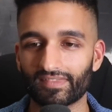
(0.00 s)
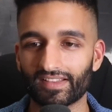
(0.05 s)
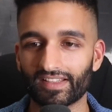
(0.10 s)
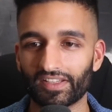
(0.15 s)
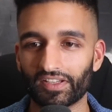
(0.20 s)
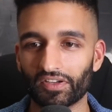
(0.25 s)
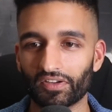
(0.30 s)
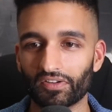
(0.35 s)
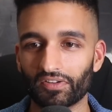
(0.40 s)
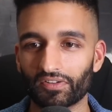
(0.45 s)

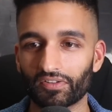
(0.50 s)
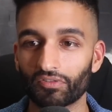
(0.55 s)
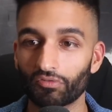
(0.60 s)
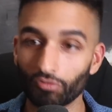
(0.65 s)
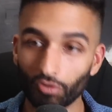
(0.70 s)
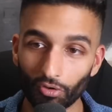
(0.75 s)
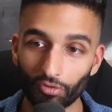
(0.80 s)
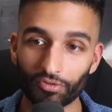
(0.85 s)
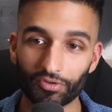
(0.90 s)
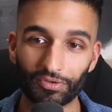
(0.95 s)
You know,
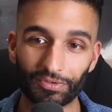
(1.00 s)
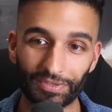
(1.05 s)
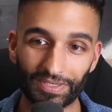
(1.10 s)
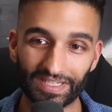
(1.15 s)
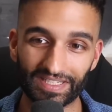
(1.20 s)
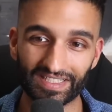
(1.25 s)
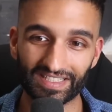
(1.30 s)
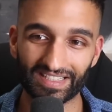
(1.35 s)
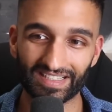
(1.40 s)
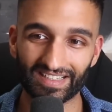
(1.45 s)
grow through
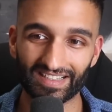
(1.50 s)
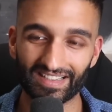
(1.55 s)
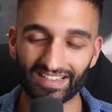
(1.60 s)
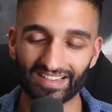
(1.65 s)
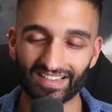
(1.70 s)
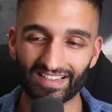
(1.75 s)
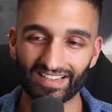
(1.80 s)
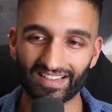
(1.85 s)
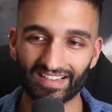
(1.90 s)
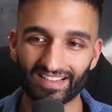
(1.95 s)
it
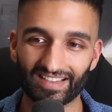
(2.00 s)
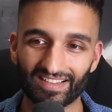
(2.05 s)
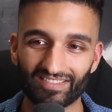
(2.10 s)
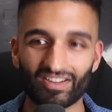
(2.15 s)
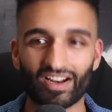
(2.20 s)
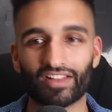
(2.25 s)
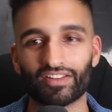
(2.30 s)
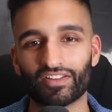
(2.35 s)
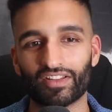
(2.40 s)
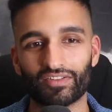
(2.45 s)

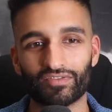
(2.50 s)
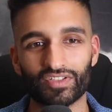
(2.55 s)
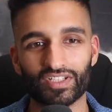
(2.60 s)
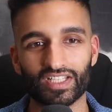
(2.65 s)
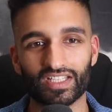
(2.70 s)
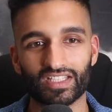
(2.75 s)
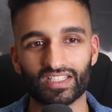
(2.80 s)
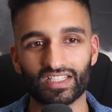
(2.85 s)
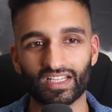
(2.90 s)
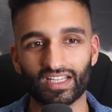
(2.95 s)
rather than
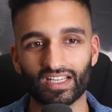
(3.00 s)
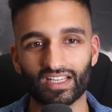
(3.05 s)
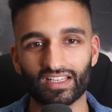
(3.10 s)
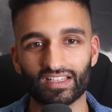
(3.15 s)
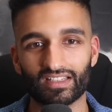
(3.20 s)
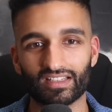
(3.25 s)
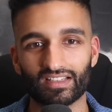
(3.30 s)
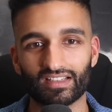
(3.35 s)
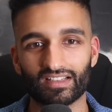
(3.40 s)
resisting it.